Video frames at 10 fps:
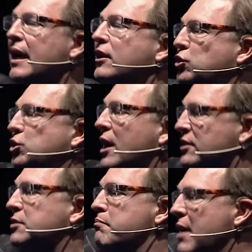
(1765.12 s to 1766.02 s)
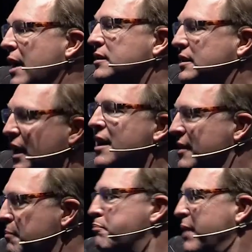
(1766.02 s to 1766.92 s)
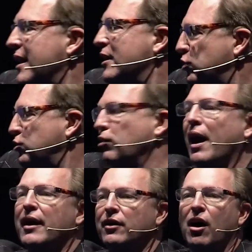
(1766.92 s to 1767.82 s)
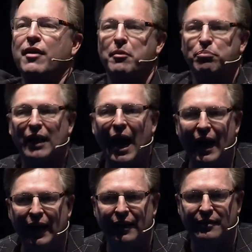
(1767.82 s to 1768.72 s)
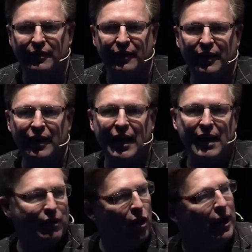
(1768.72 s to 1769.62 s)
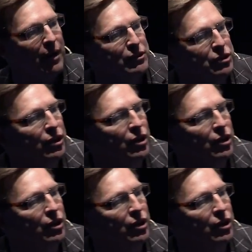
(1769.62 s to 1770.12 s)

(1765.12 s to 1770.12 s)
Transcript: had just missed the biggest trend on the planet, even though he was the